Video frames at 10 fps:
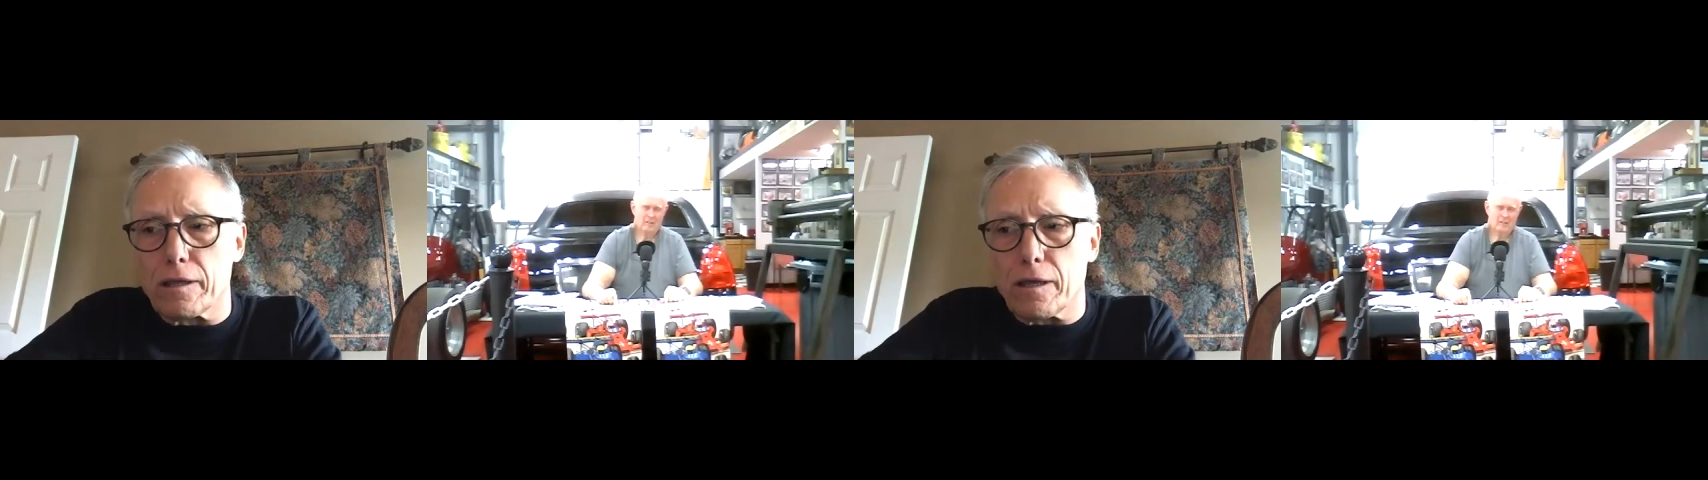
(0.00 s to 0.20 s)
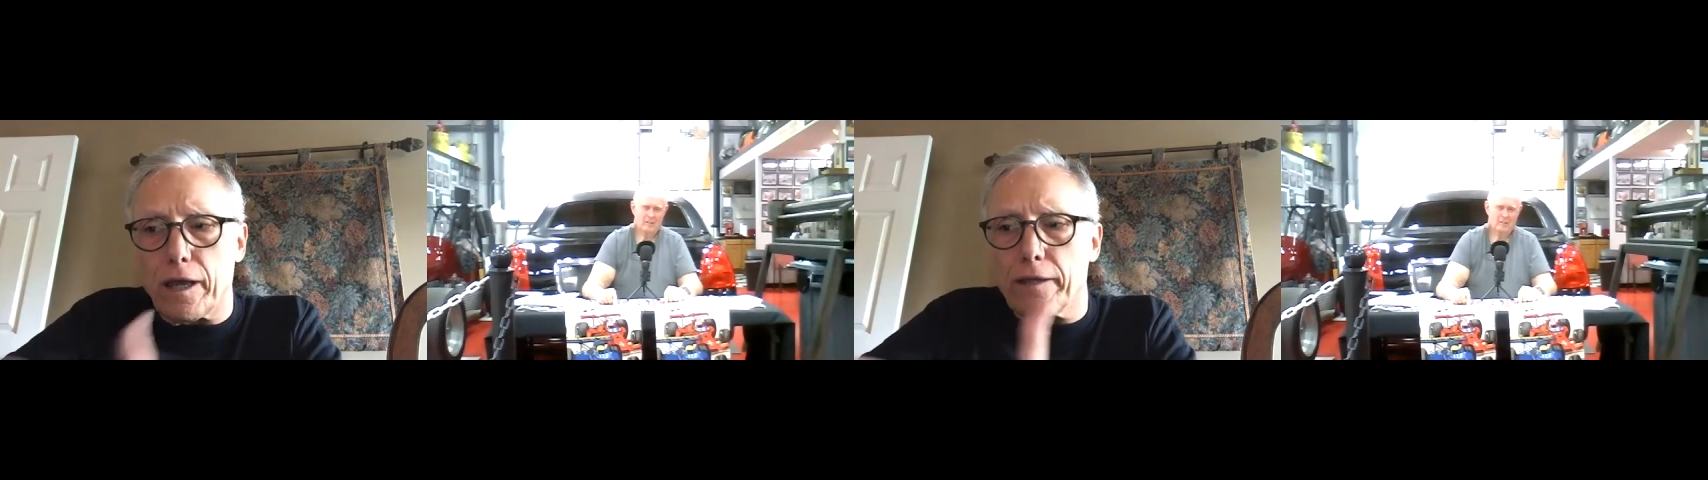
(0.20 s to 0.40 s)

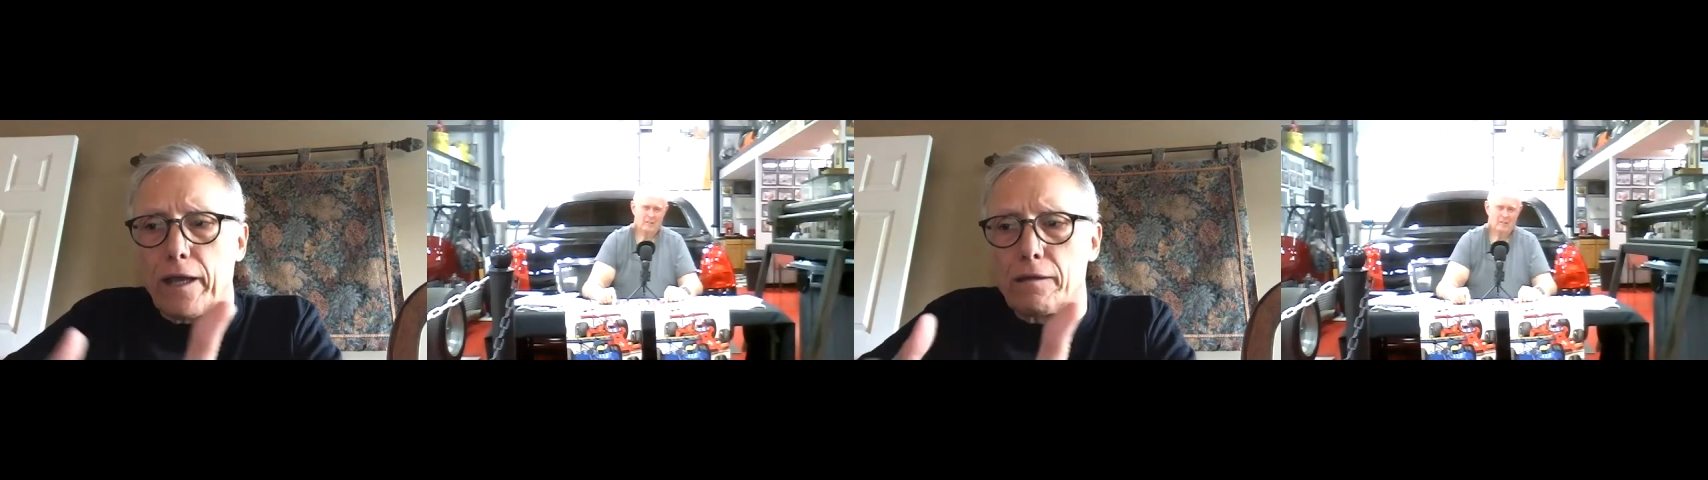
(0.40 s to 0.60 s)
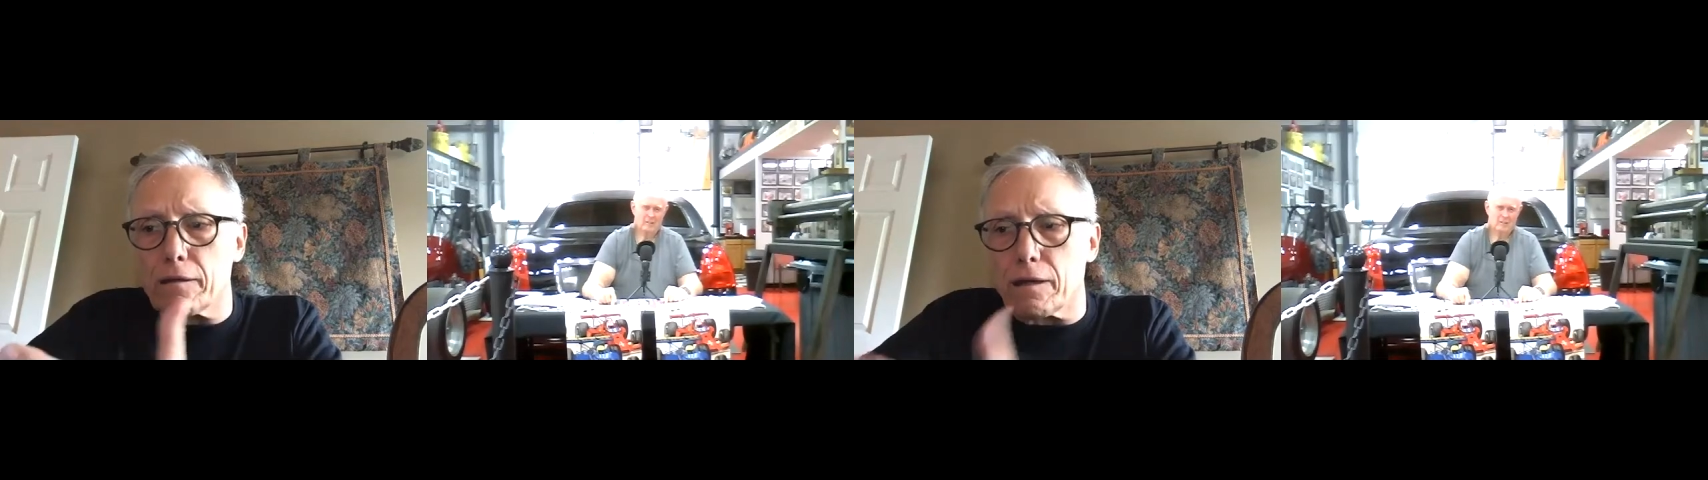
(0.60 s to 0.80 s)

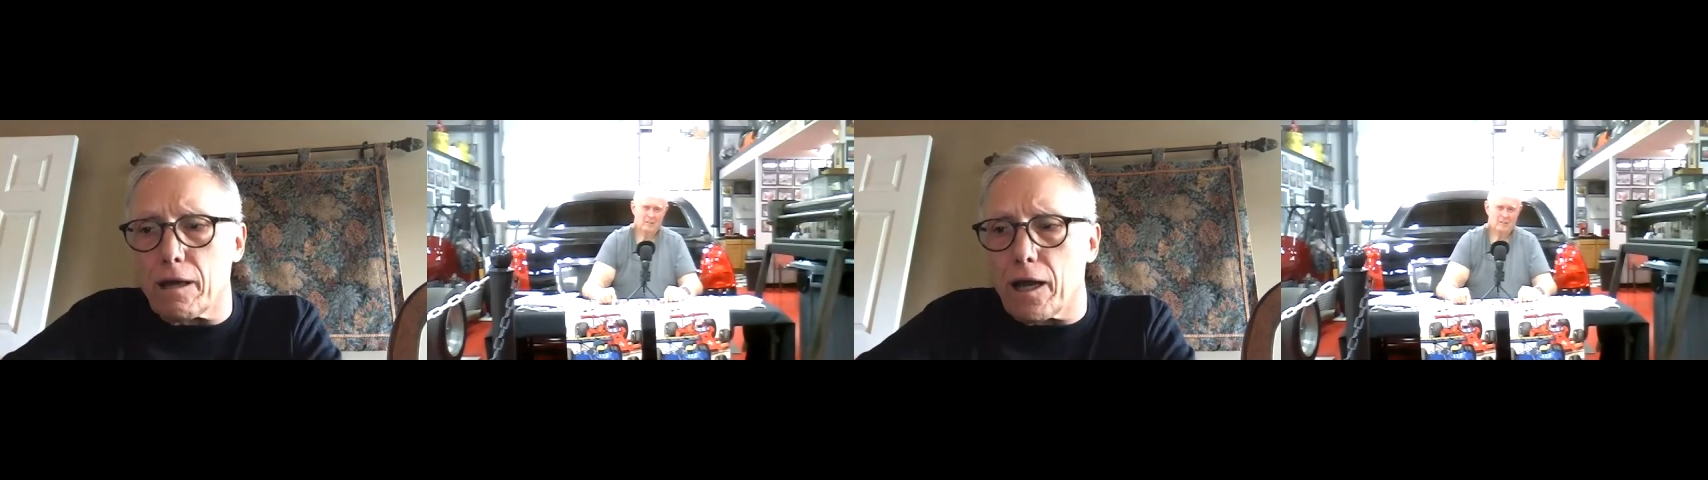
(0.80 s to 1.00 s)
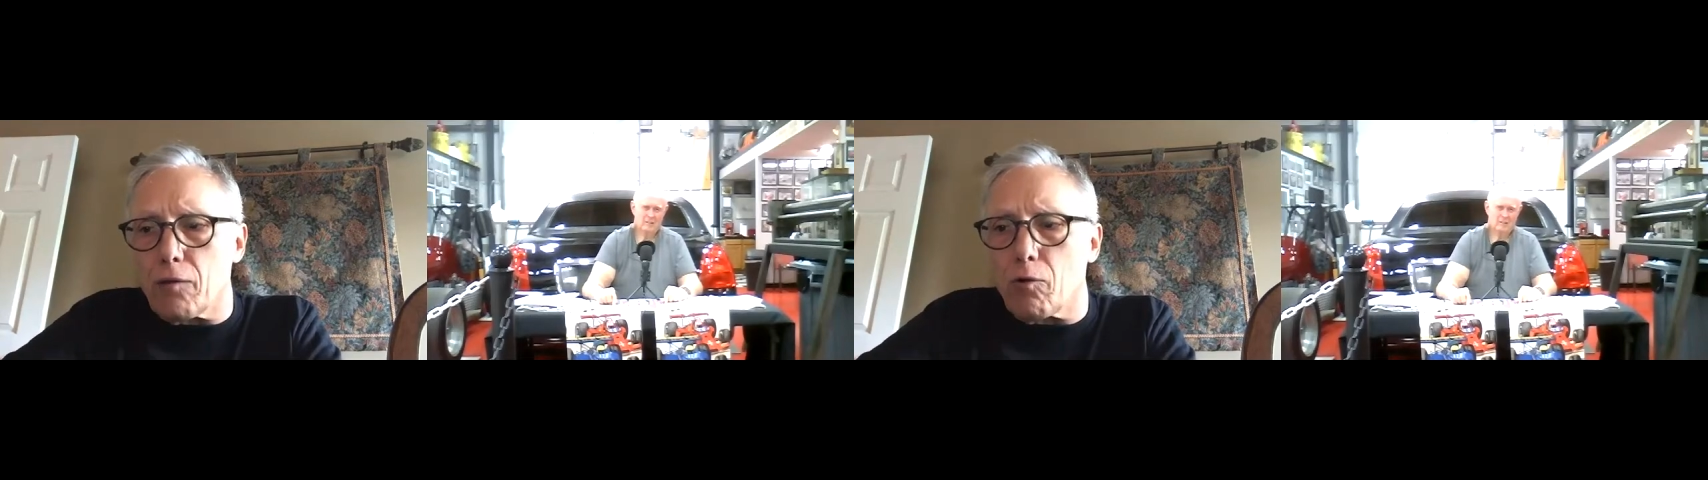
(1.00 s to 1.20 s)
then
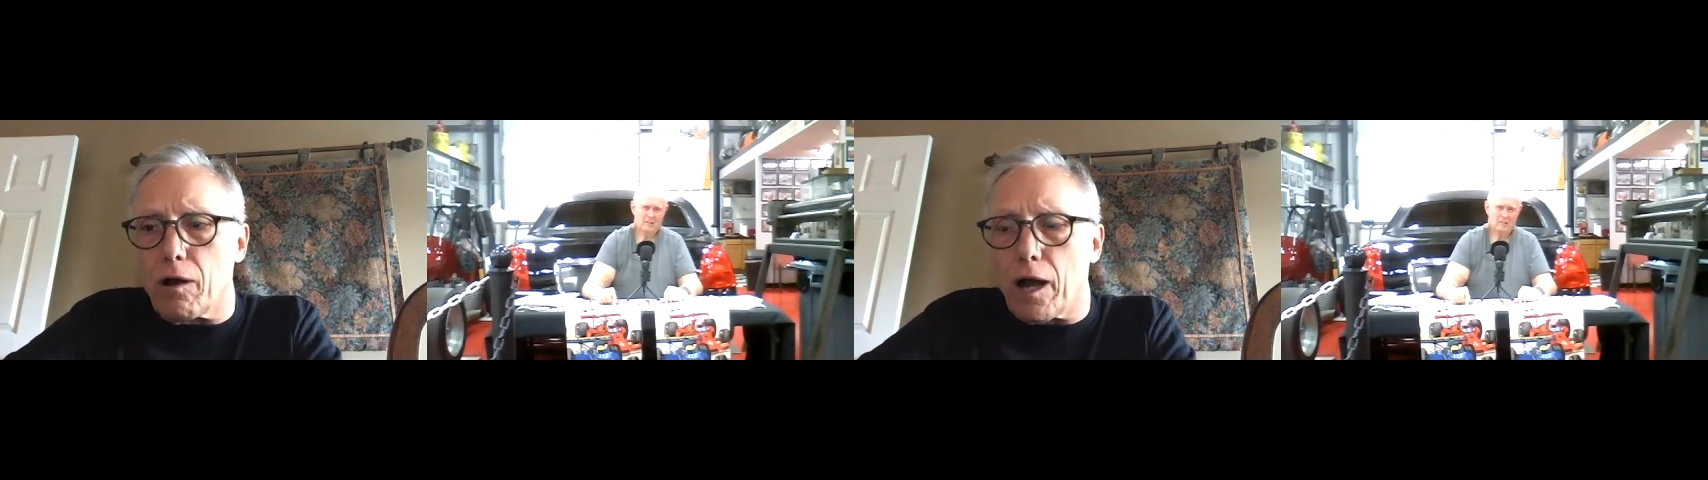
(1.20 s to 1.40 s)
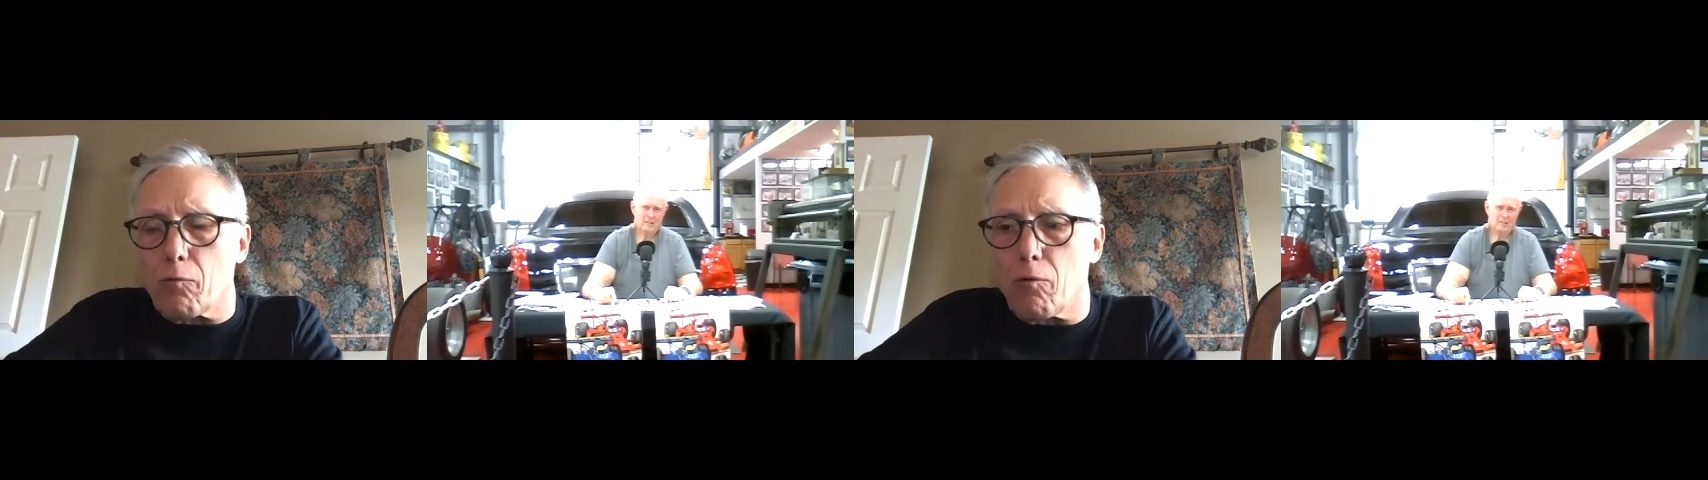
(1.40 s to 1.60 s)
I
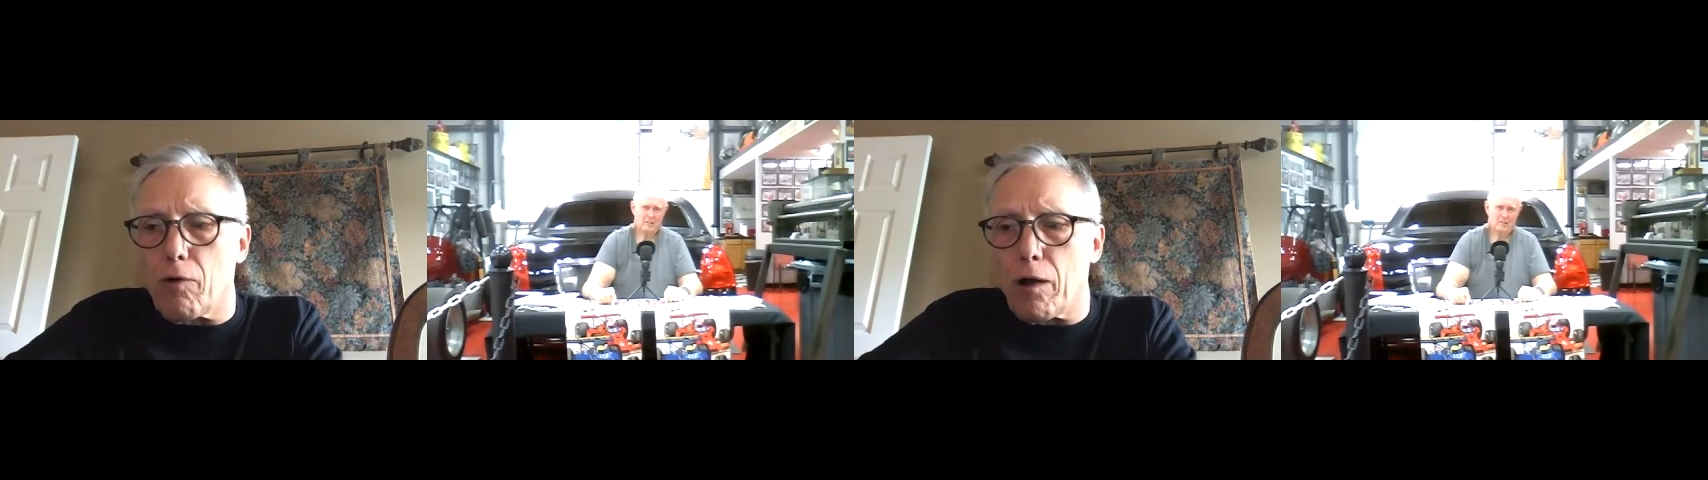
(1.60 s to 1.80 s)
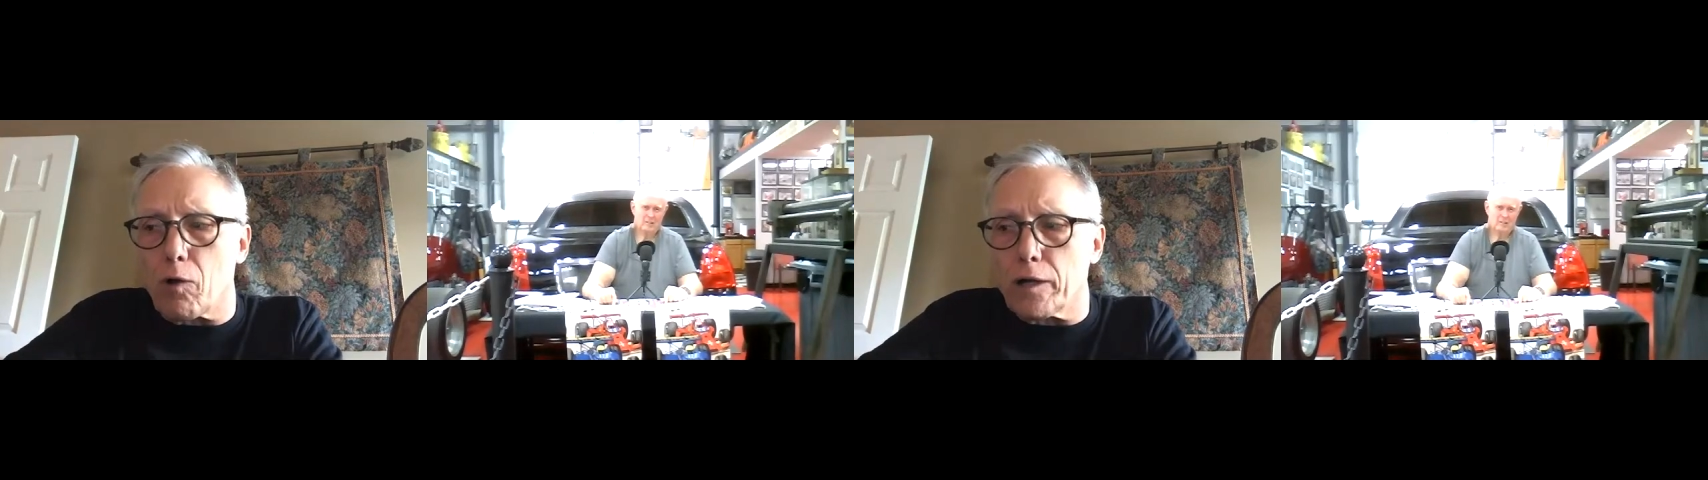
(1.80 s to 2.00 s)

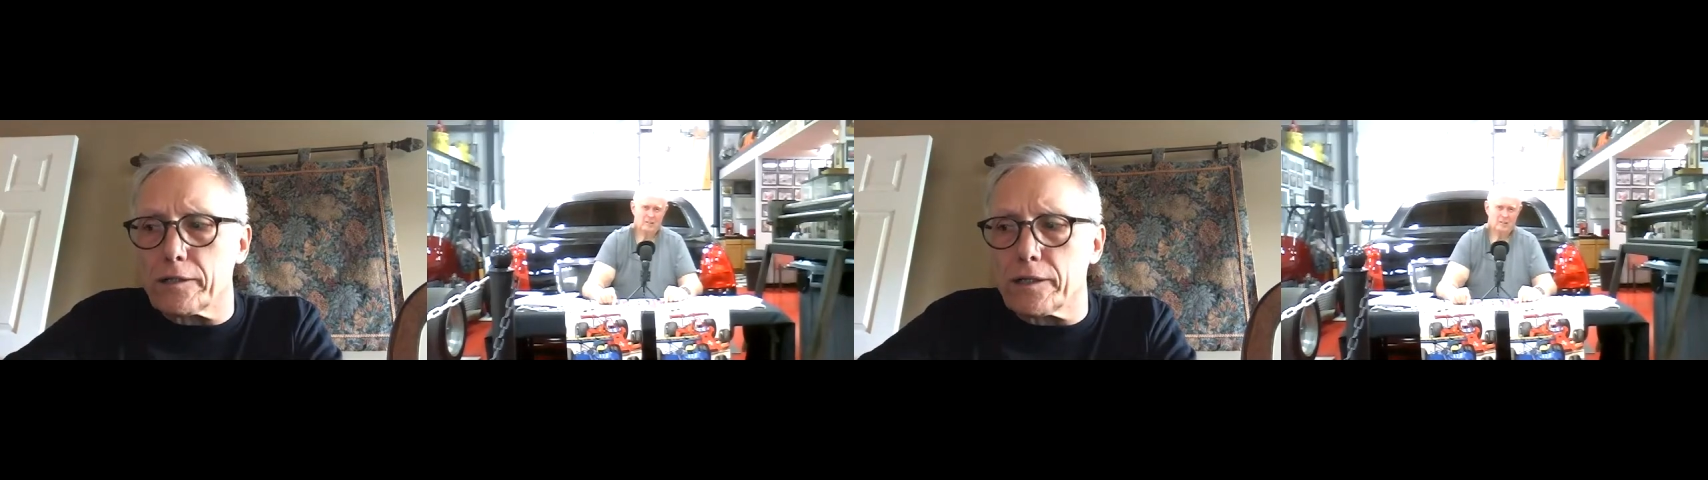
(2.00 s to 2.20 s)
wanted